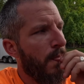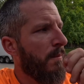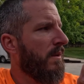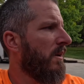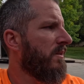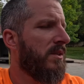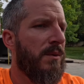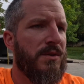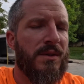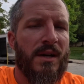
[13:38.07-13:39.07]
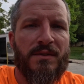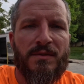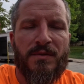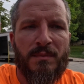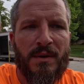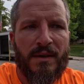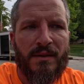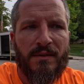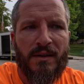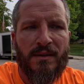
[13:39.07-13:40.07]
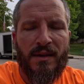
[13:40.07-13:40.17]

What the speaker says: curious to see what your guys' feedback is on